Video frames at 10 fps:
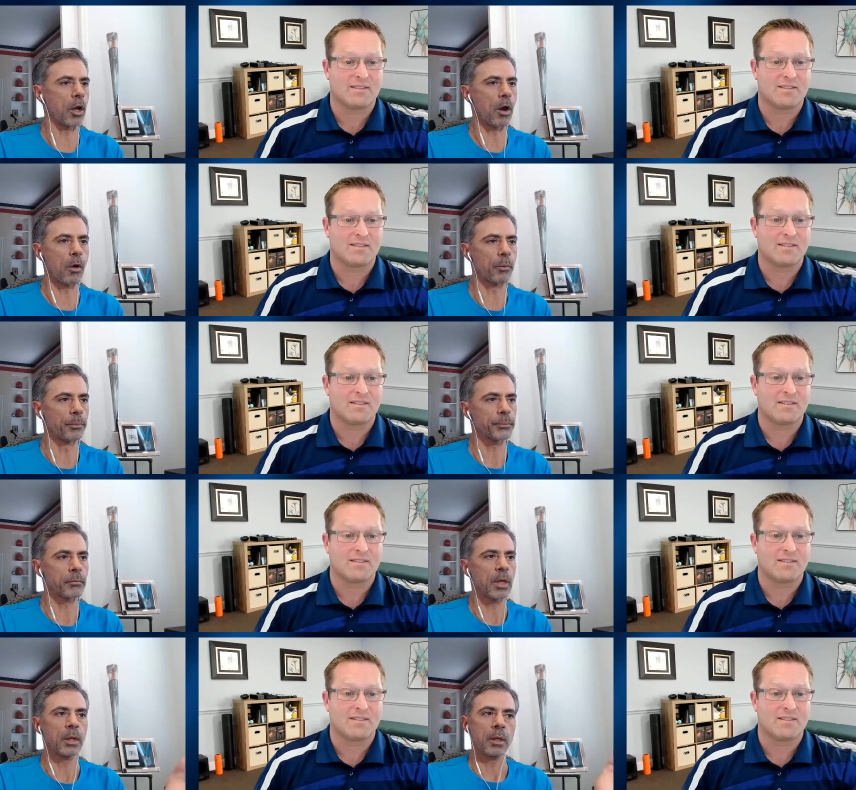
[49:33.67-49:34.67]
Speaker 1: go
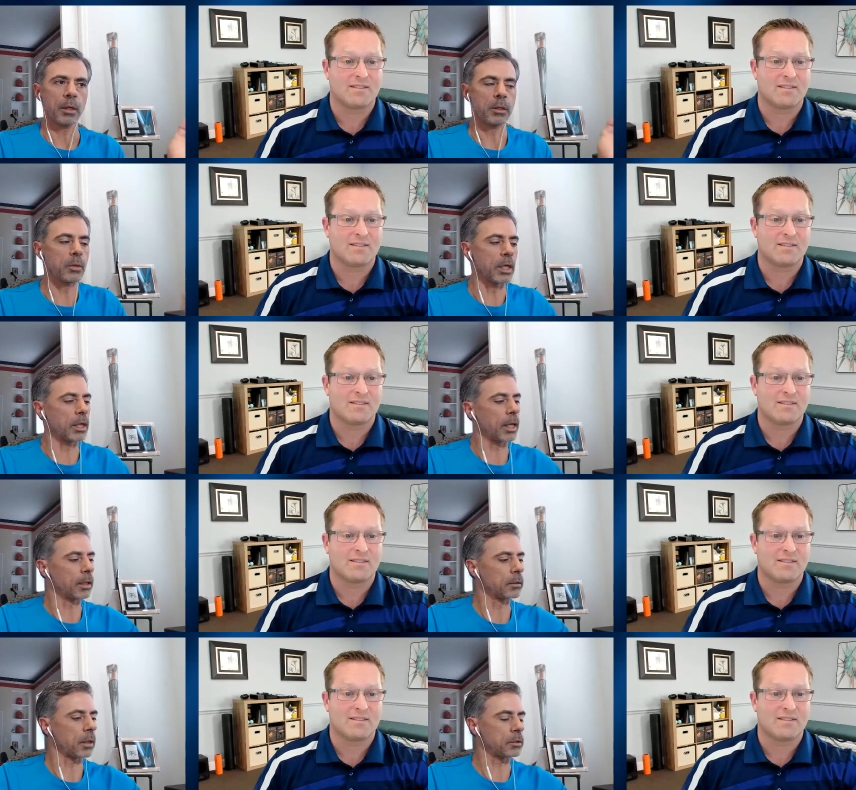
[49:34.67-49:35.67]
you can
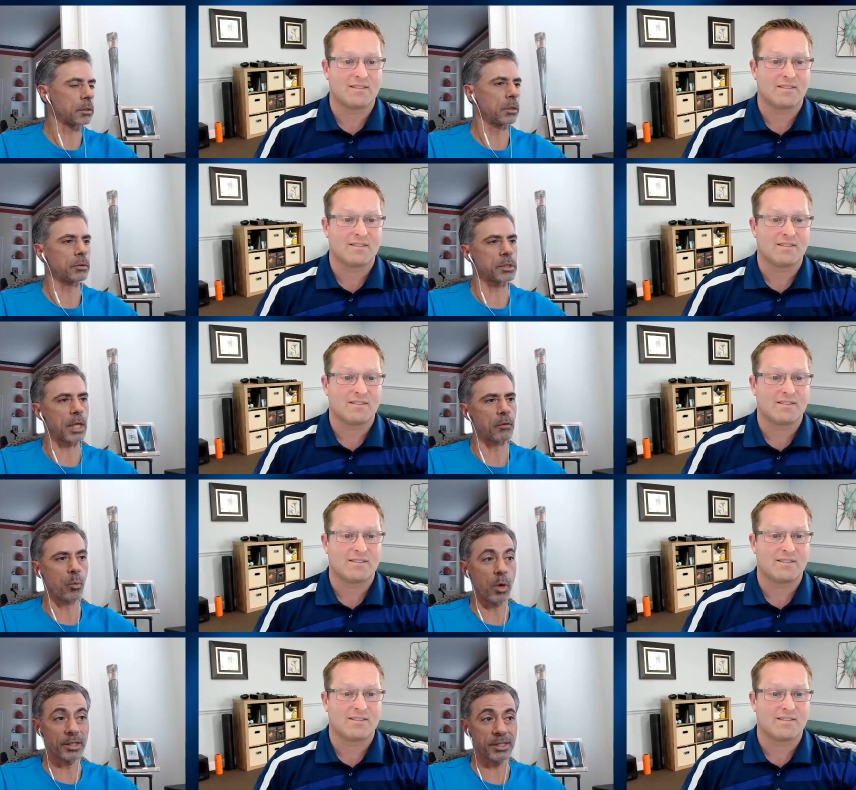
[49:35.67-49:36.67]
get a two set,
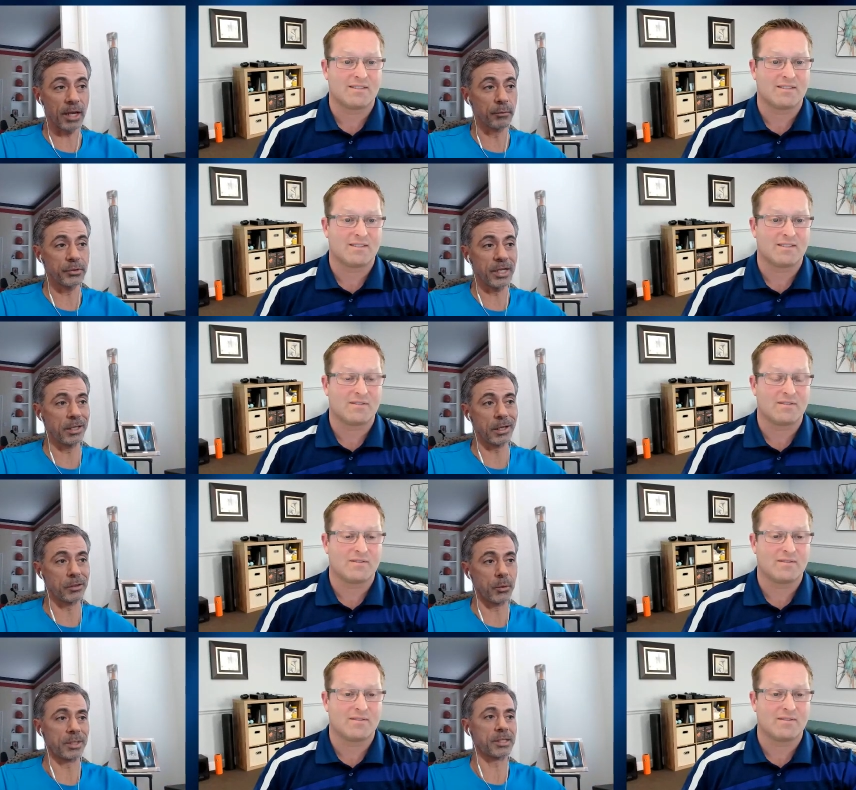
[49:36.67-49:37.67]
one set routine, you
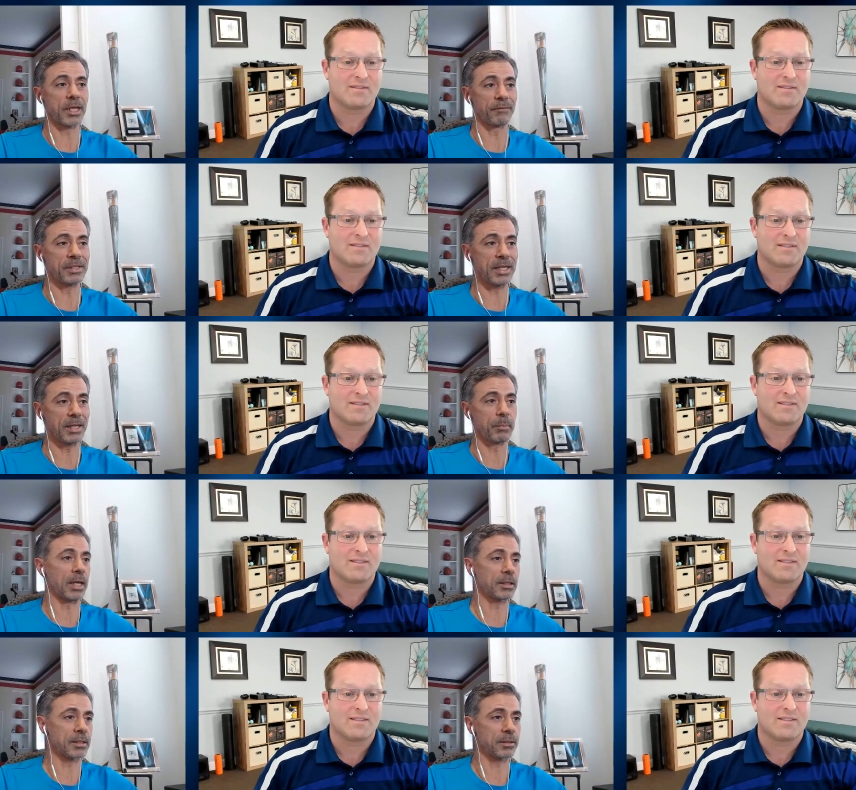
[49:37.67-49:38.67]
can do it in 17
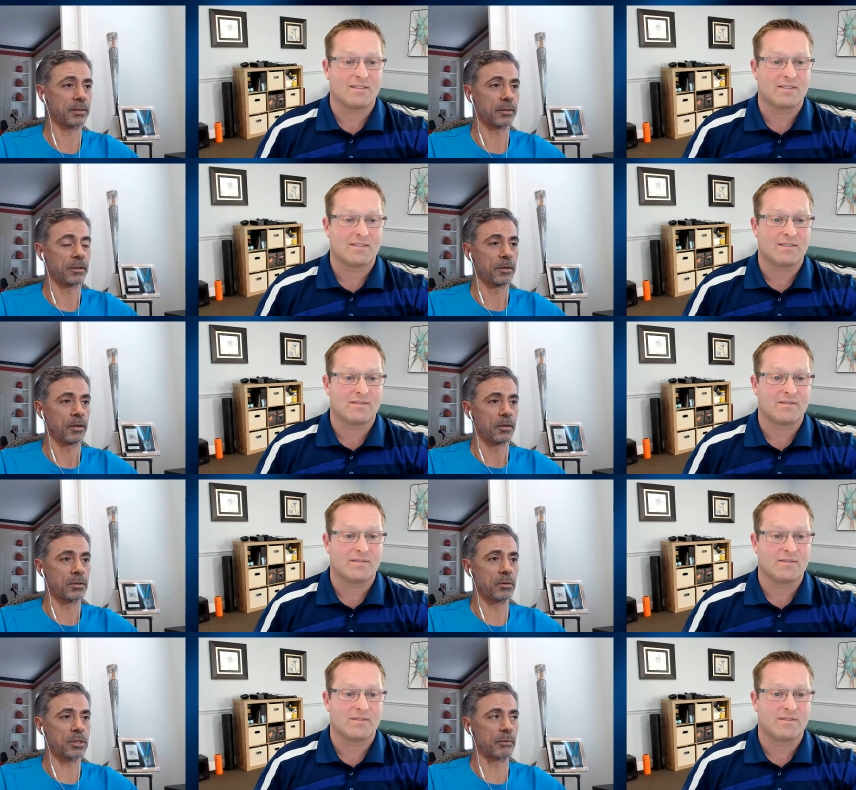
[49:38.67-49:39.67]
minutes.
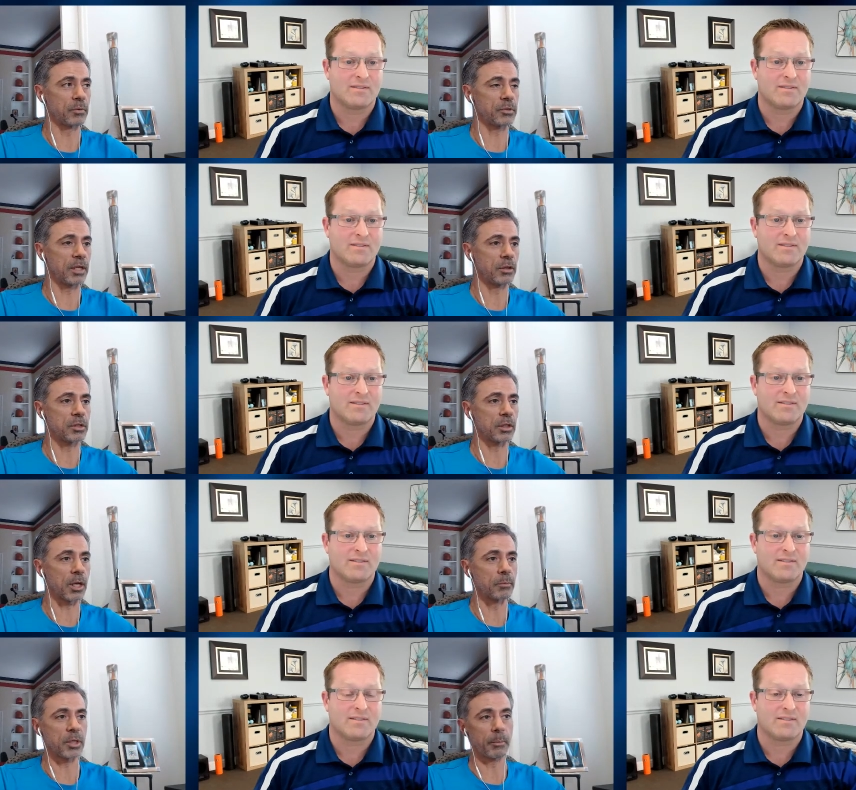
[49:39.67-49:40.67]
Two set routine usually
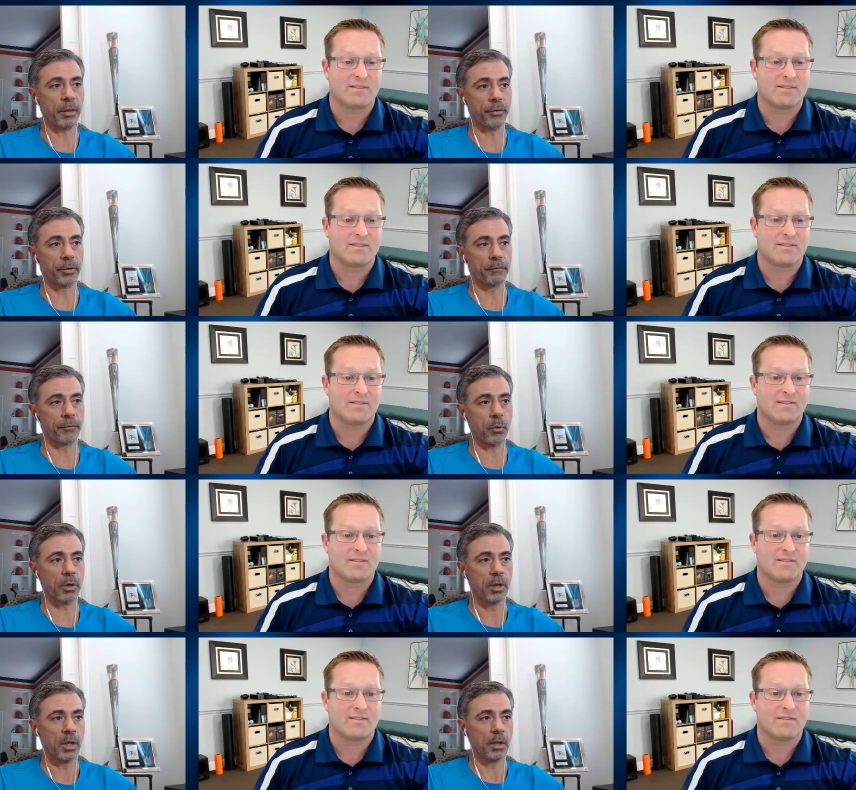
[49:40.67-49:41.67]
comes in about
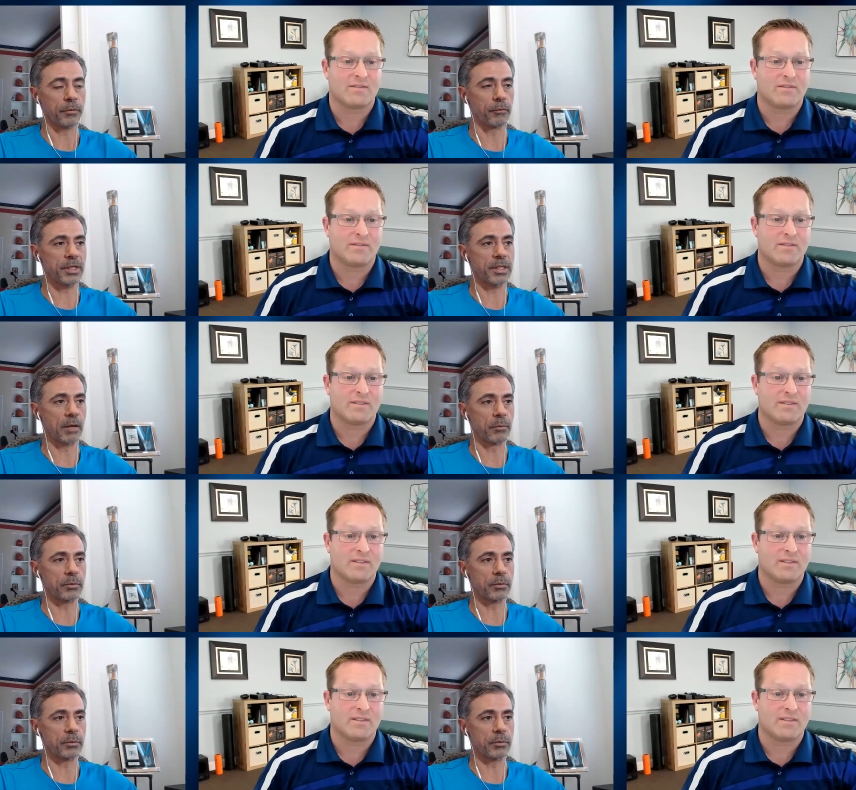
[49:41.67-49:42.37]
34. Three set